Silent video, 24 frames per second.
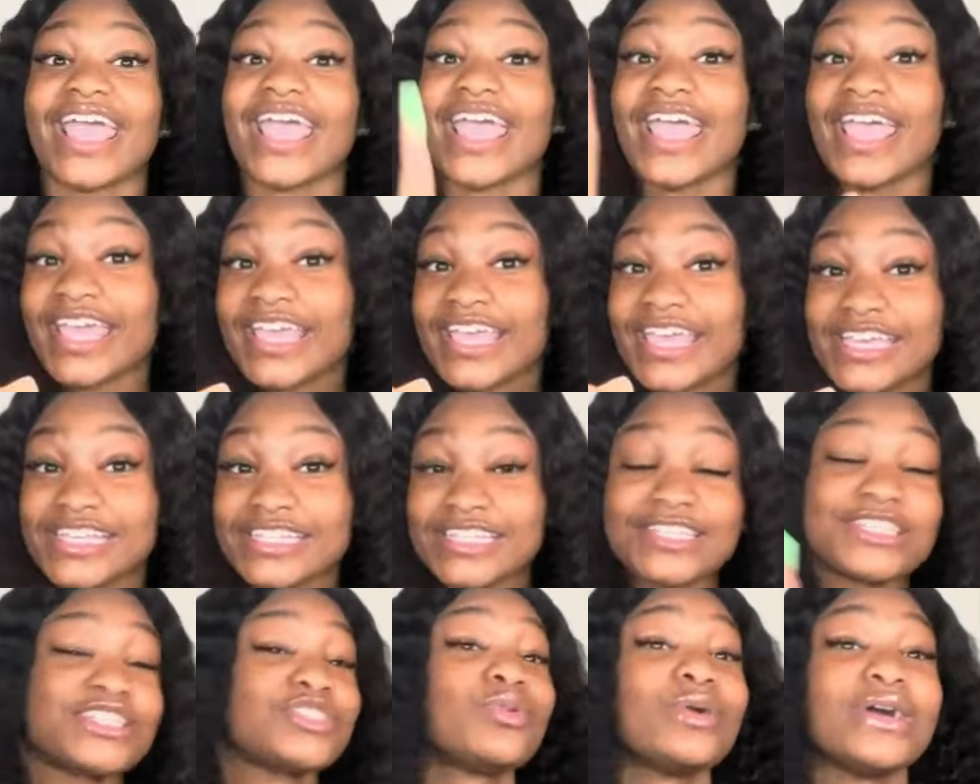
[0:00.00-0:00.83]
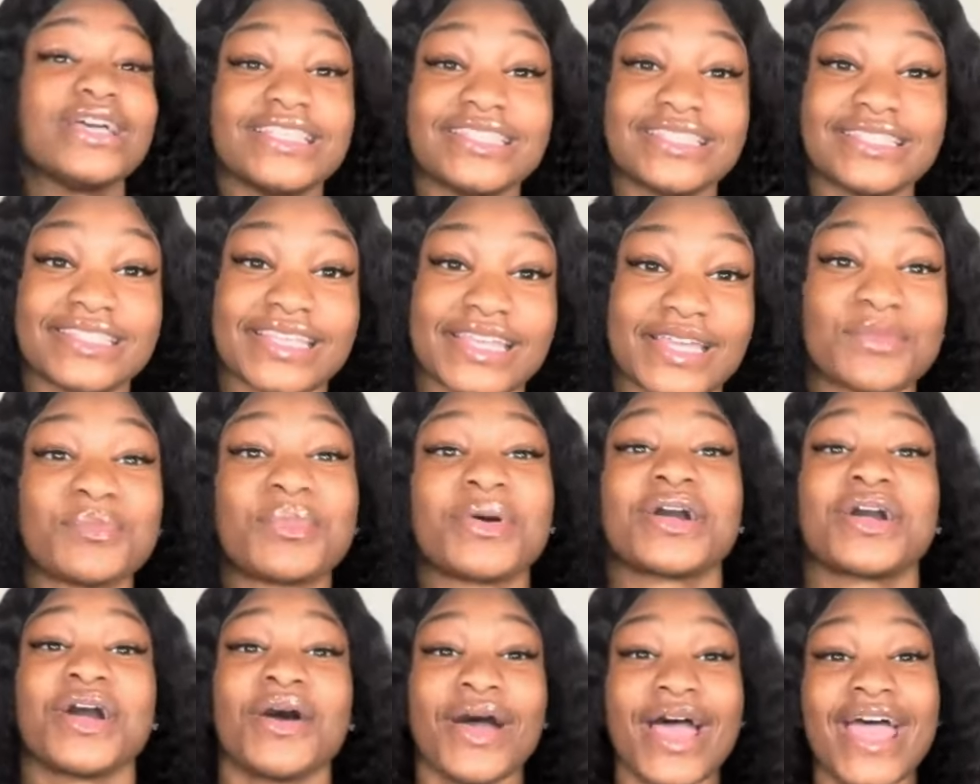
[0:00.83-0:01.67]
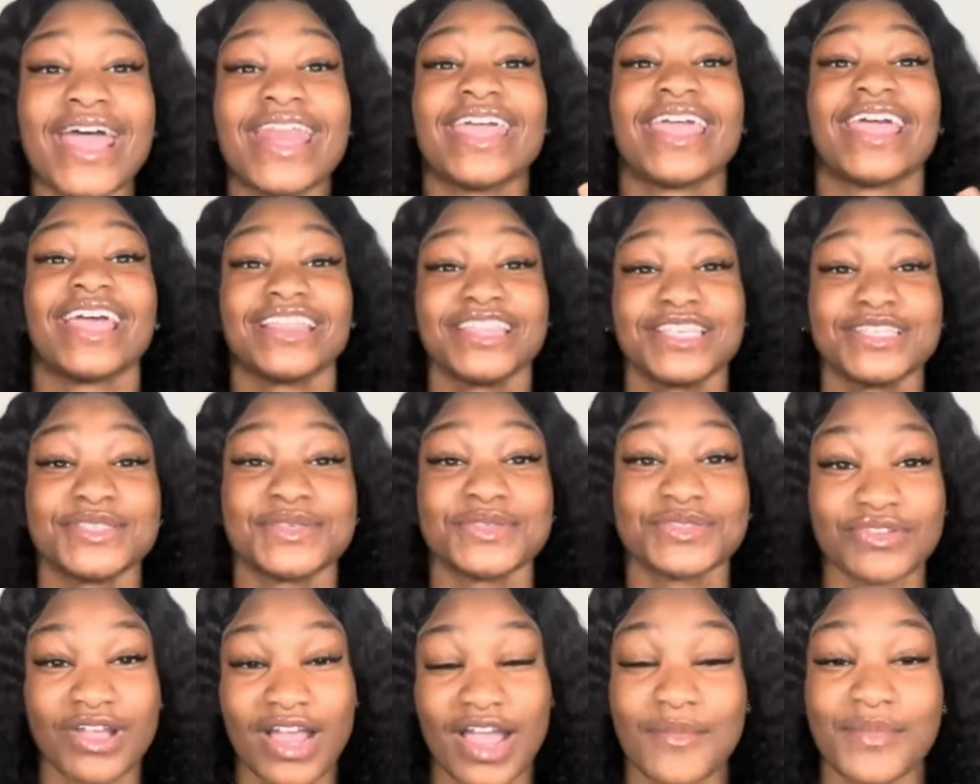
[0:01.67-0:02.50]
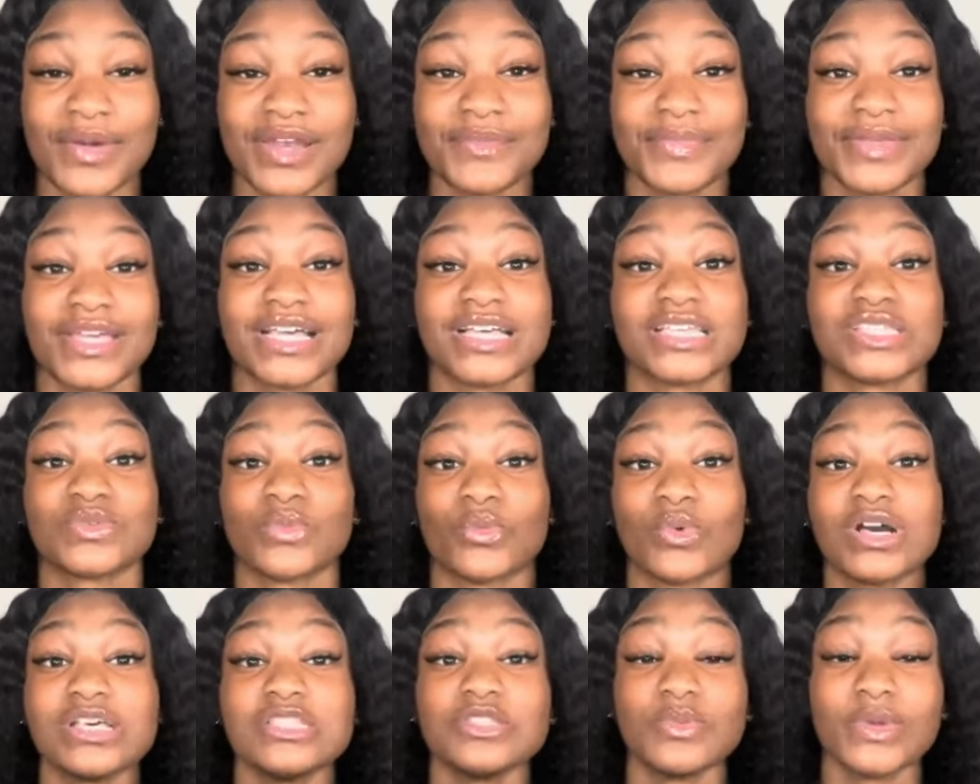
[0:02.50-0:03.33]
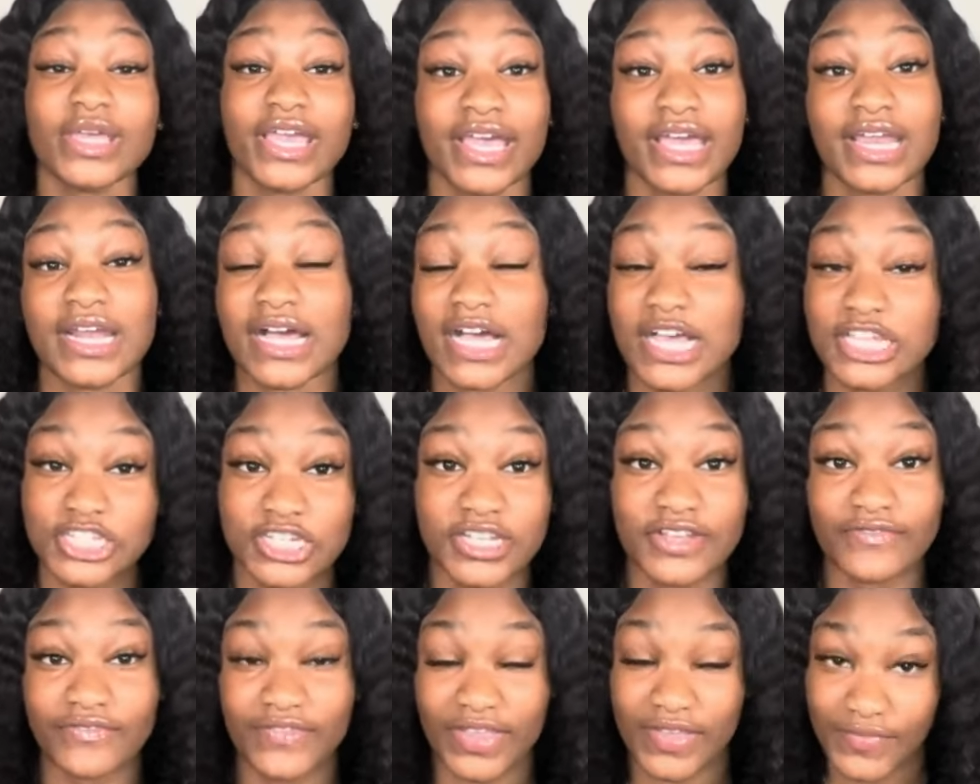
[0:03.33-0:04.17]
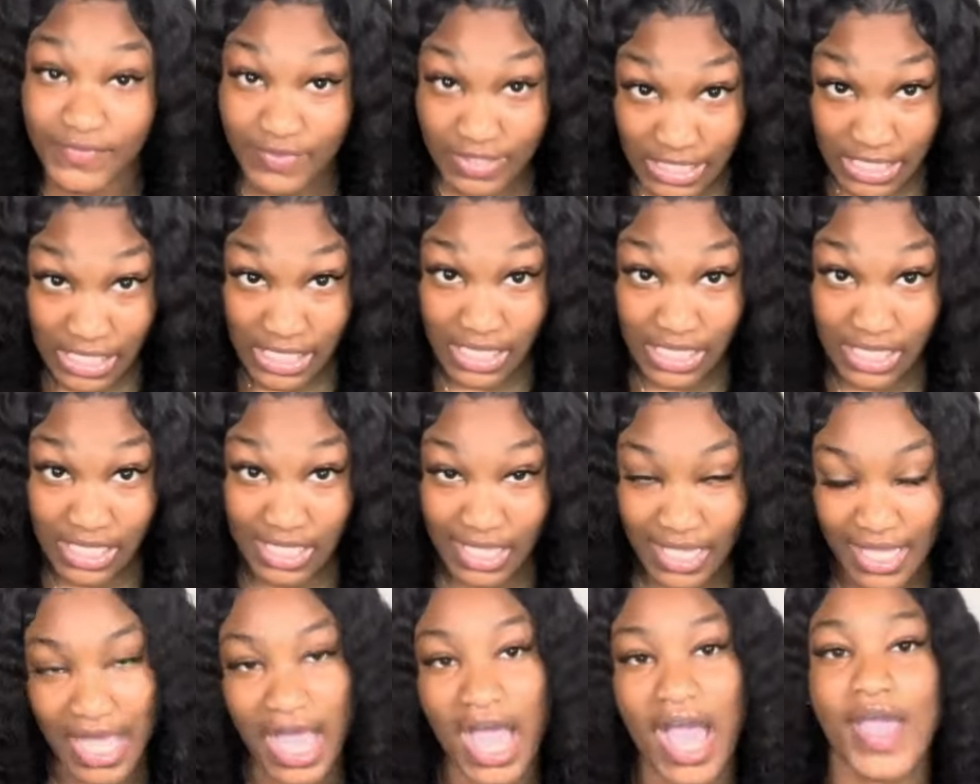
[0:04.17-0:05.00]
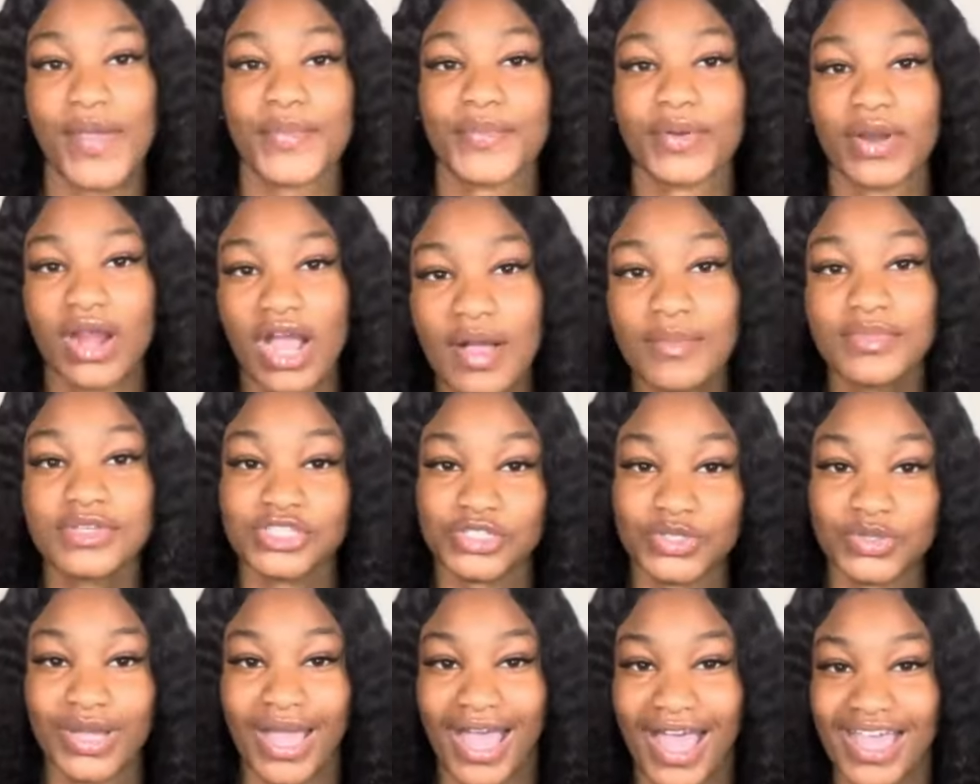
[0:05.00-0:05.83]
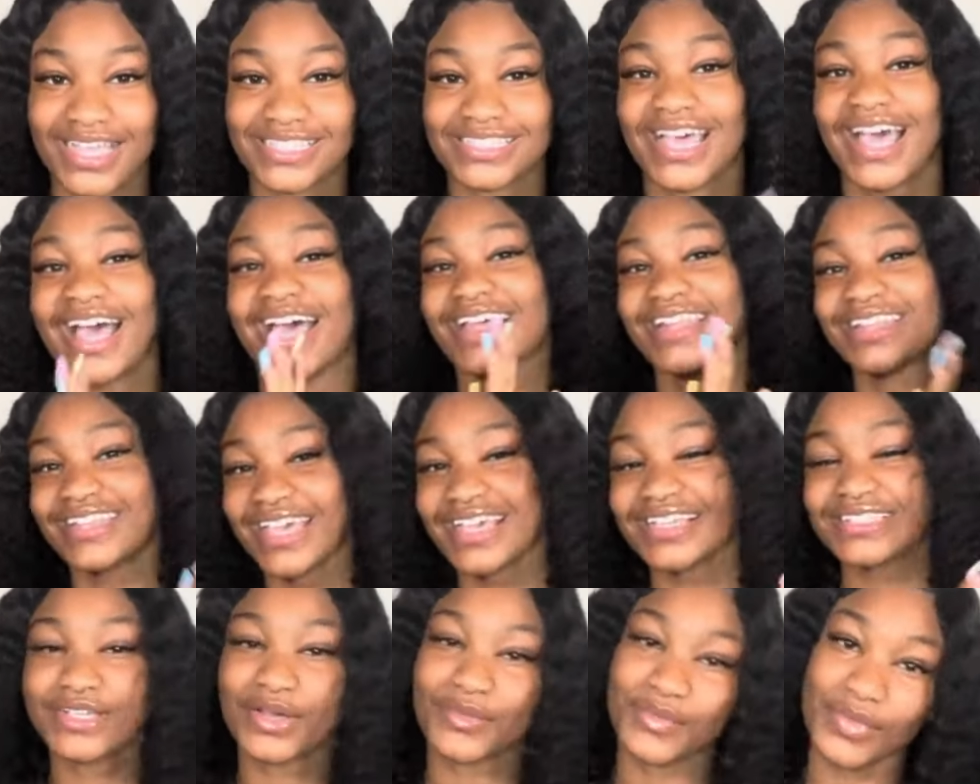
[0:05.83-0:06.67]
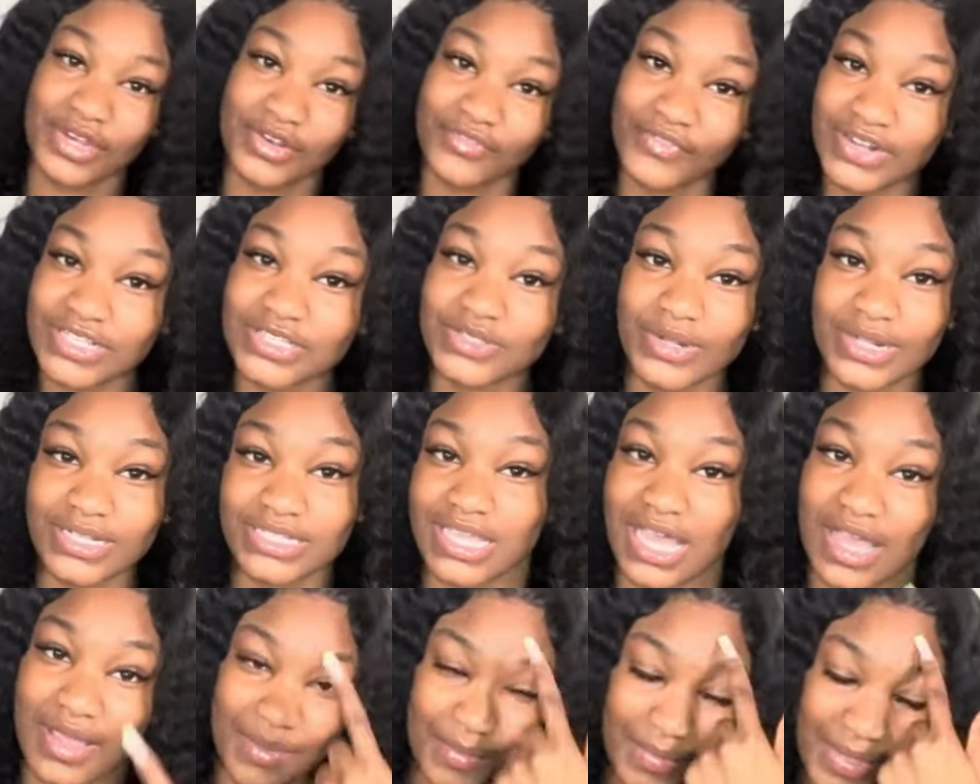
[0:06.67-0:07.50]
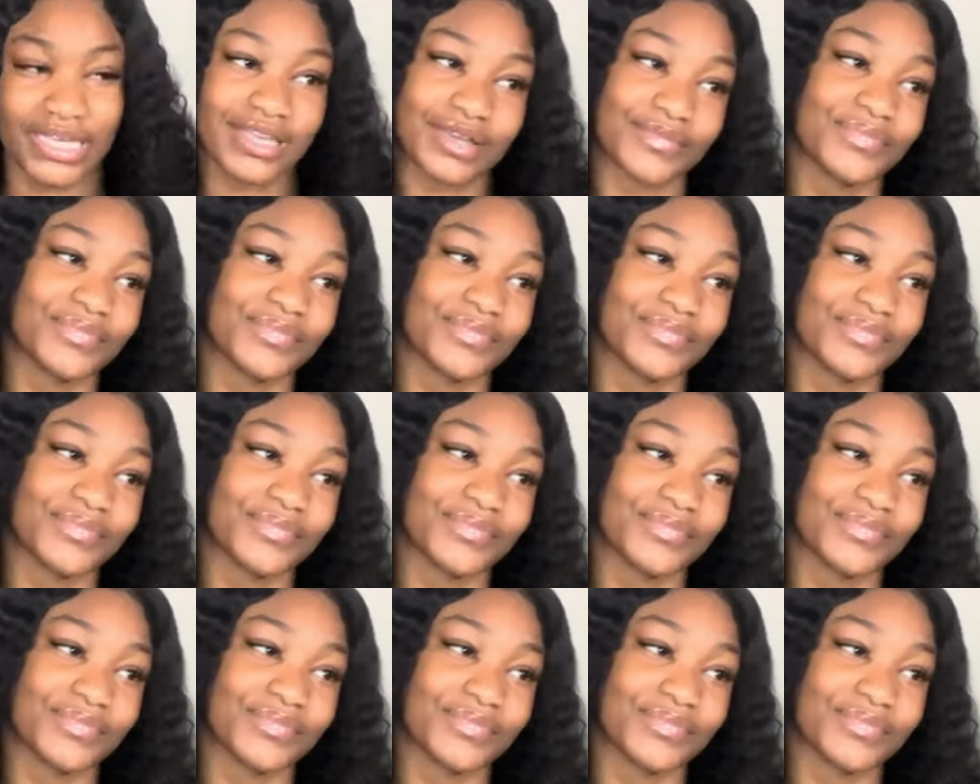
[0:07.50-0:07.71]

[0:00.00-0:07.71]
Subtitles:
It gets twisted, but go ahead and hit the subscribe button because once we hit 150, I promise you guys, that's gonna be the first story time.